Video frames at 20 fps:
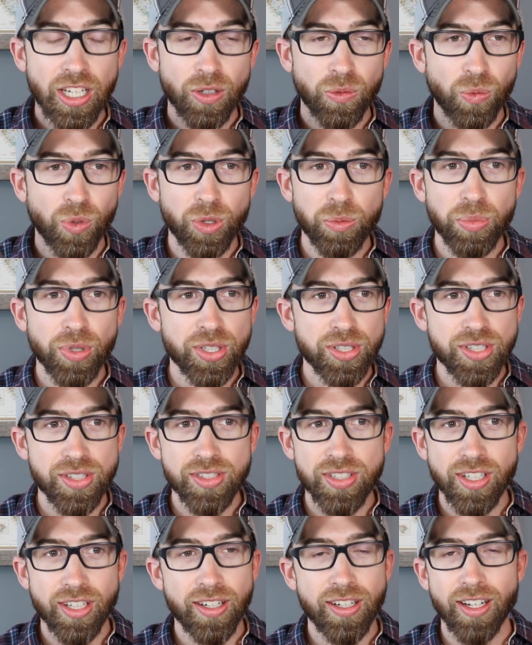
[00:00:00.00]
One person
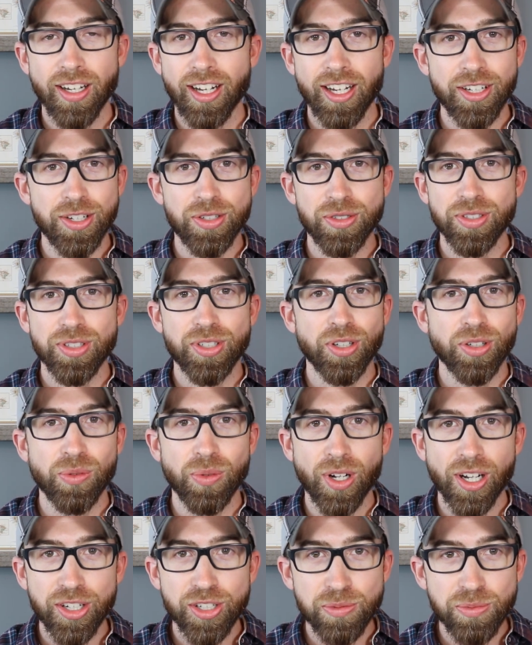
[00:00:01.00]
said, I usually don't
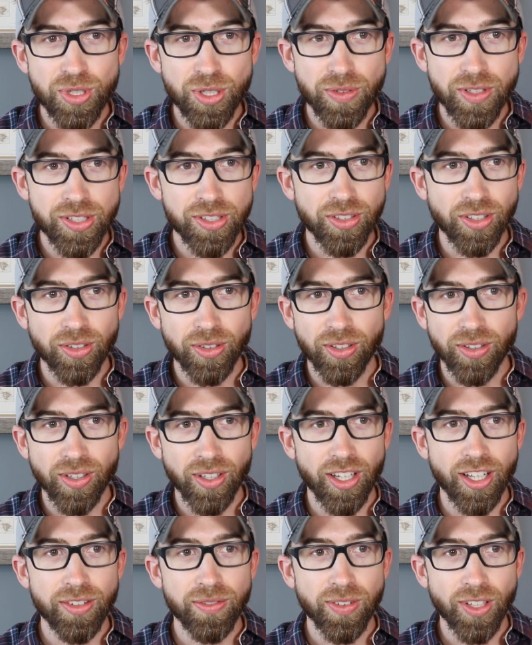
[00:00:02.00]
watch movies while
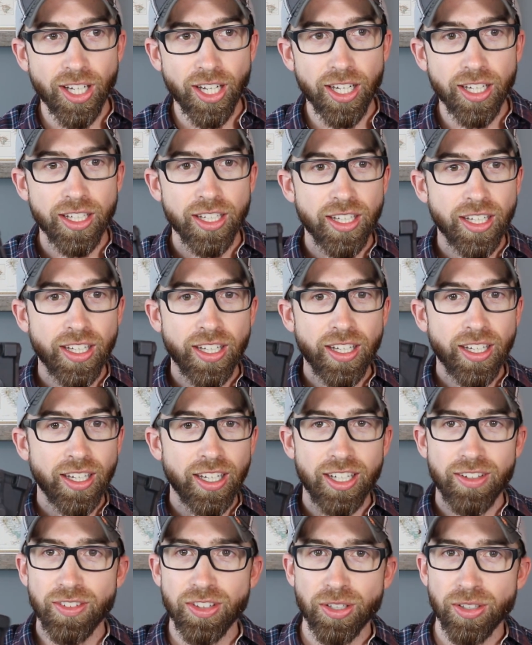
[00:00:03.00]
I fly,
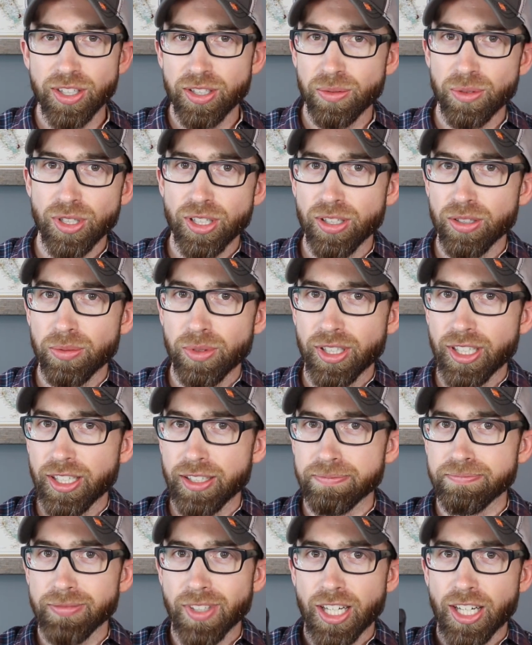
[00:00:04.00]
even though they were when
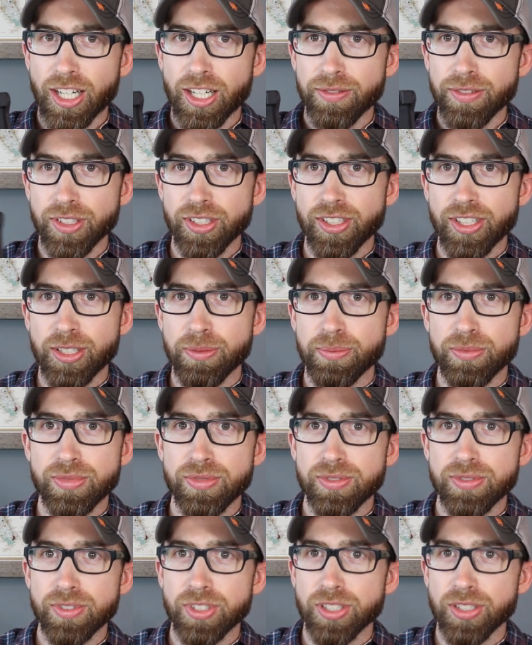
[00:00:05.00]
I offered them
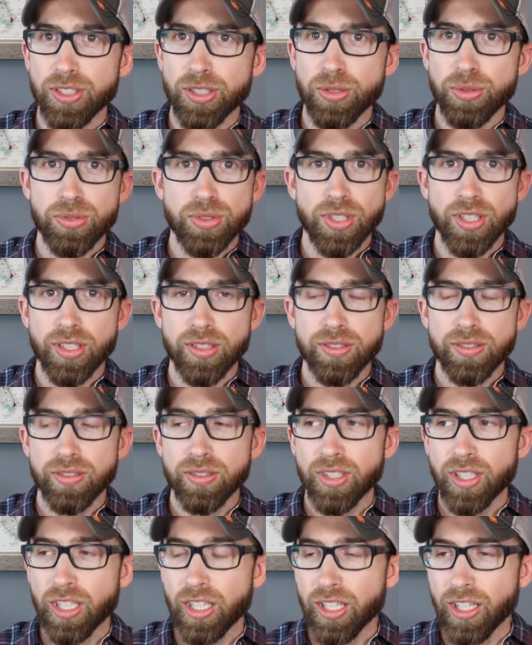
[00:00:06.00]
to use this.
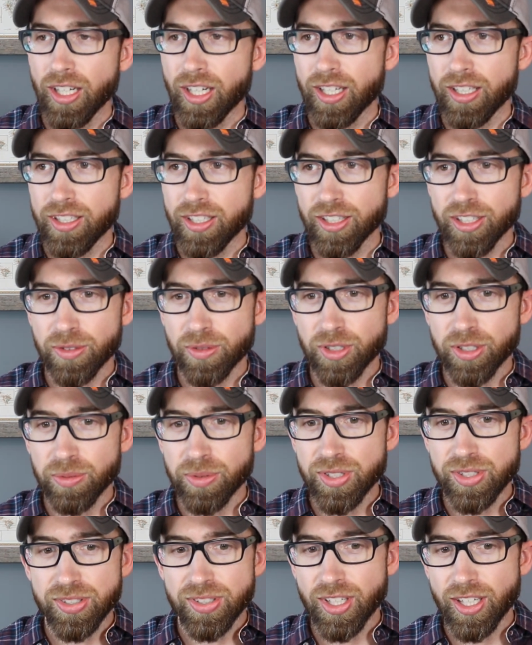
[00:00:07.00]
And the other
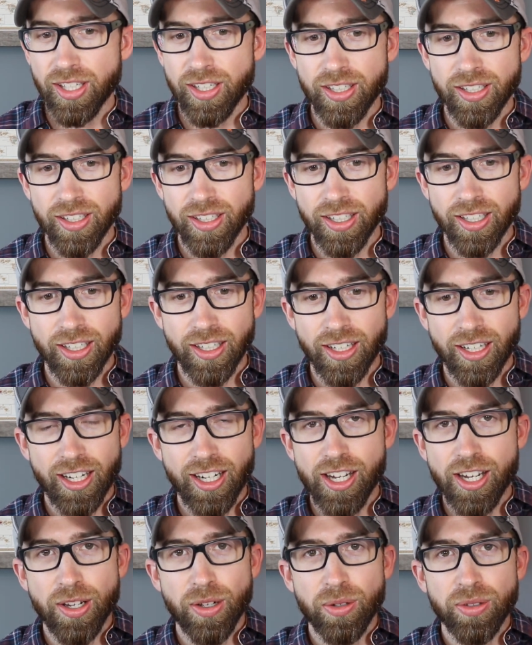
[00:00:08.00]
one said,
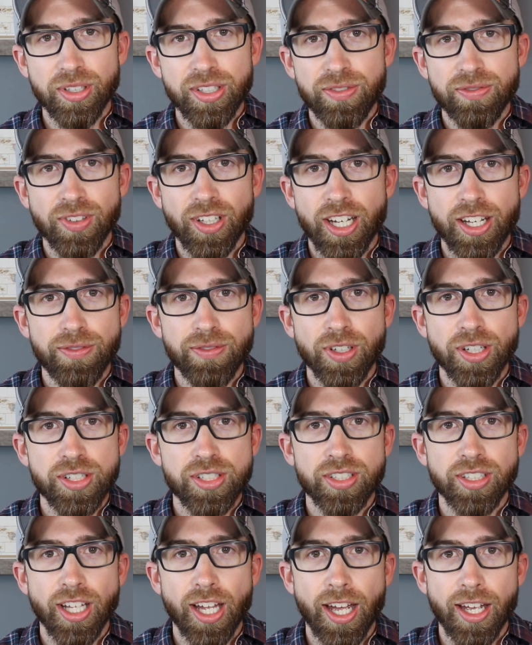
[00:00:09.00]
I only fly
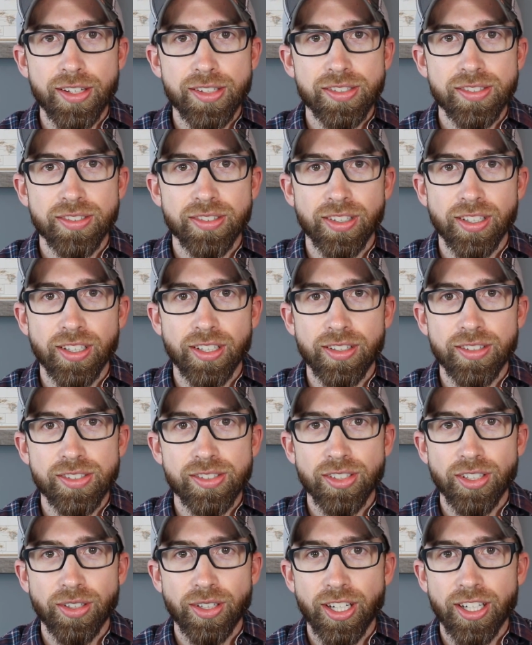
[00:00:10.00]
first class, and
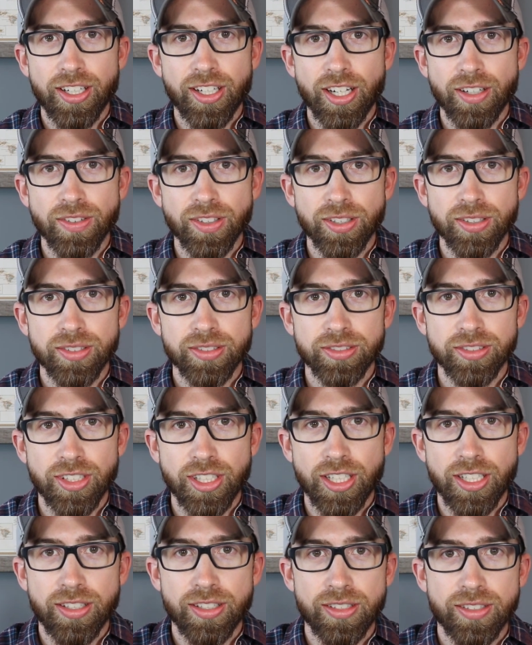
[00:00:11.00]
so I never
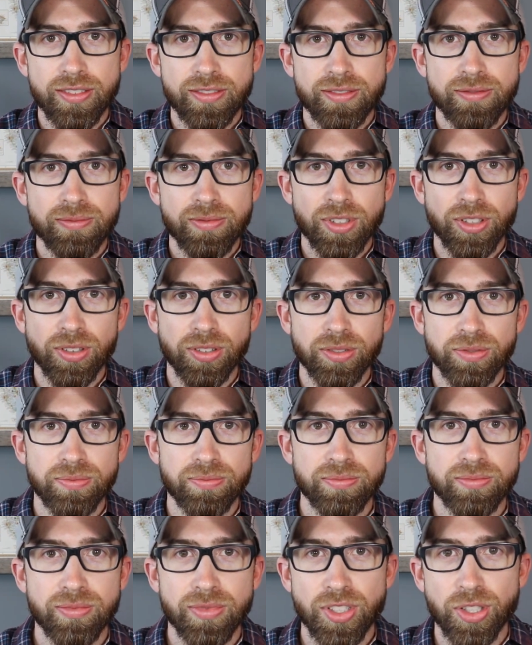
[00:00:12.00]
need to
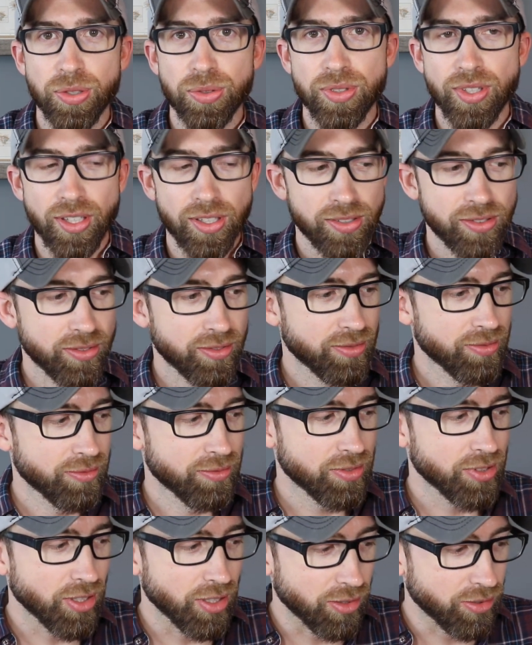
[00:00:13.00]
use this.
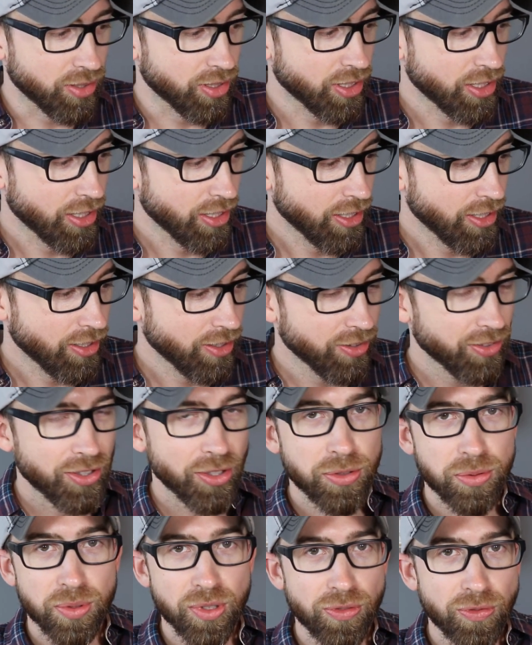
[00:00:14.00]
So
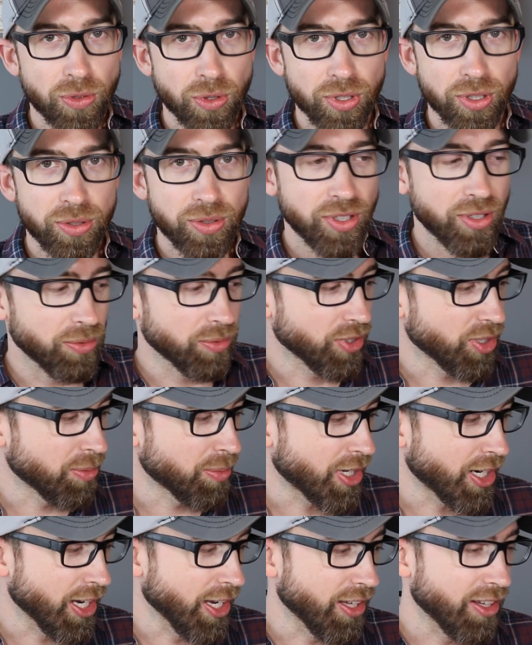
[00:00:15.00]
those were the 4 who didn't want to
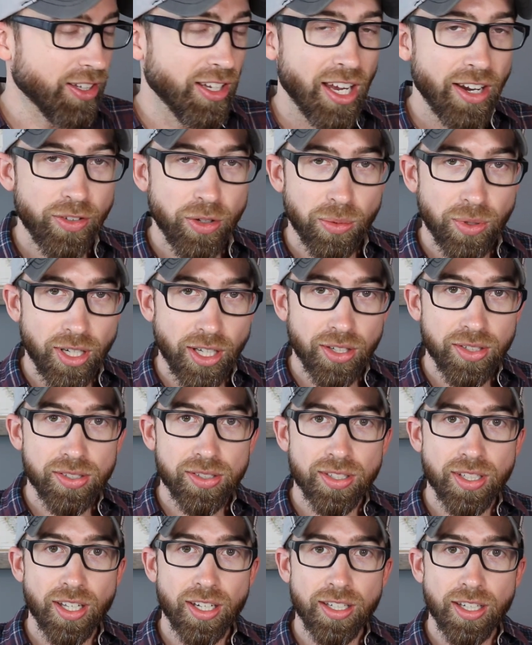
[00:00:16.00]
buy it. Everyone else
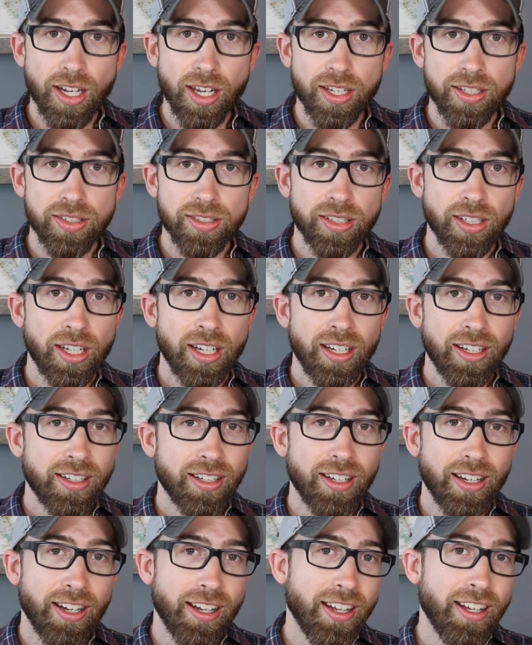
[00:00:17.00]
said yes.
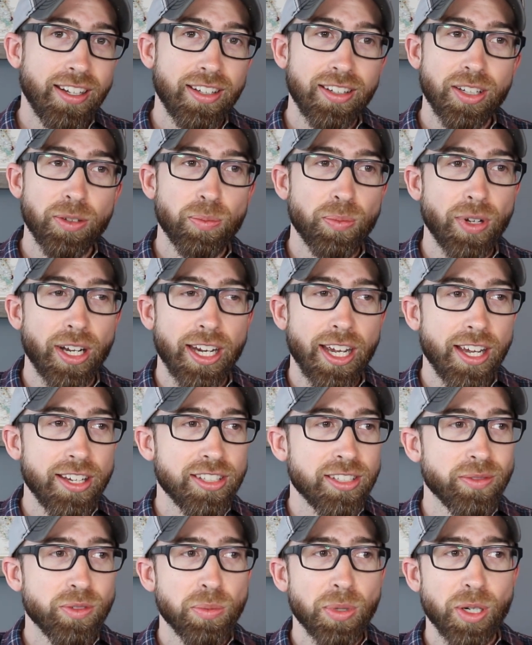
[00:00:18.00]
And I
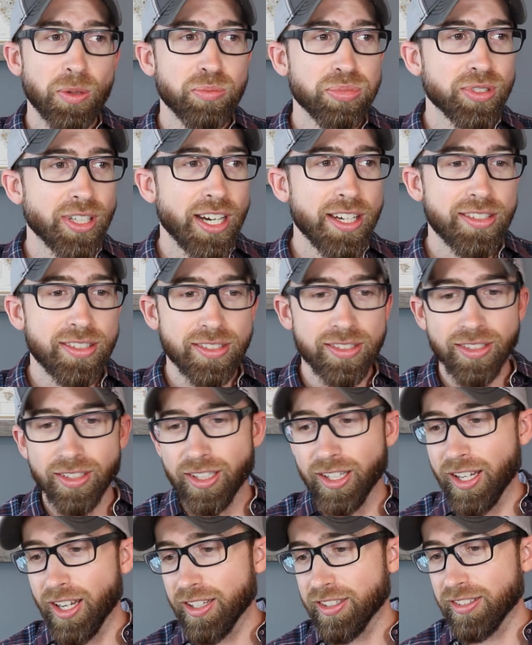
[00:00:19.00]
asked them about prices, and
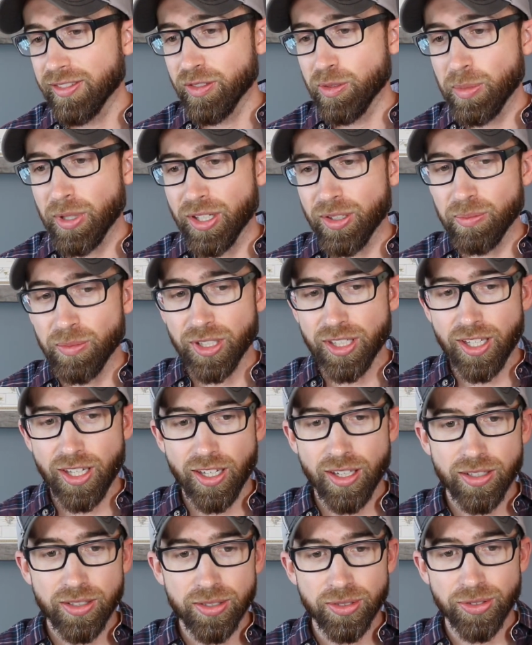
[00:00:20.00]
I asked them about
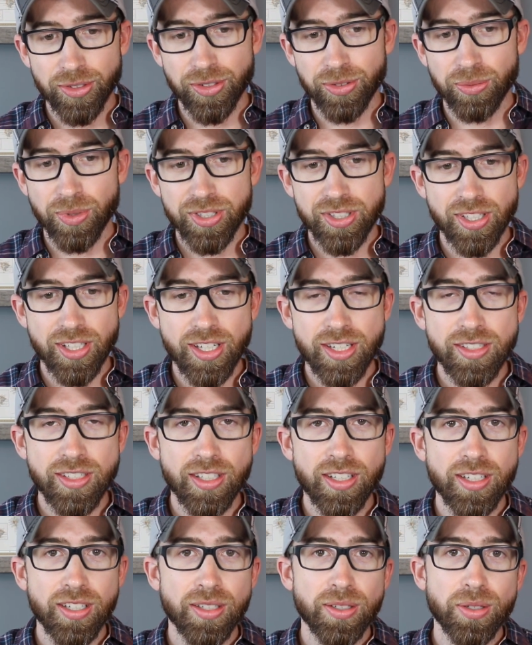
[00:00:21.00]
mechanicals, and was it easy
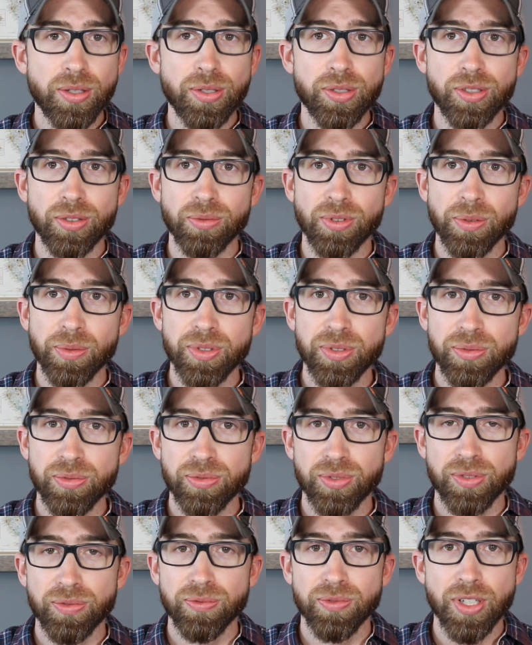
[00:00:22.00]
to use, and what was
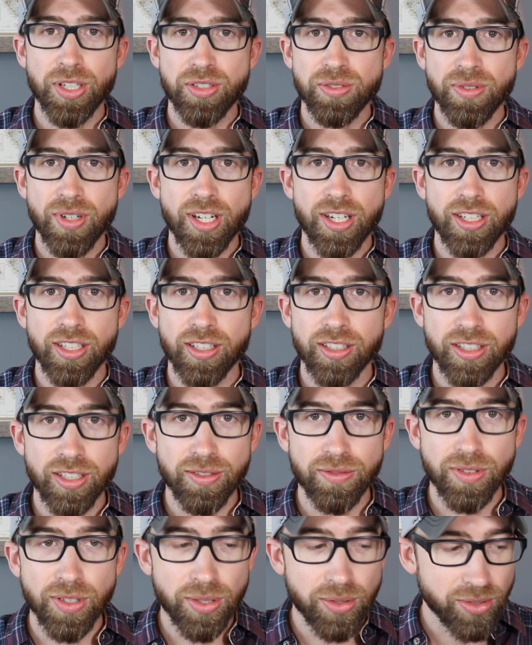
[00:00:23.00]
frustrating and
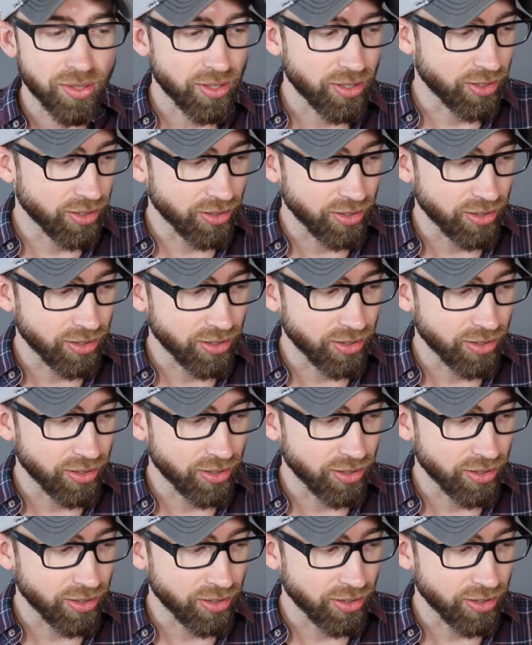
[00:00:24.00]
confusing.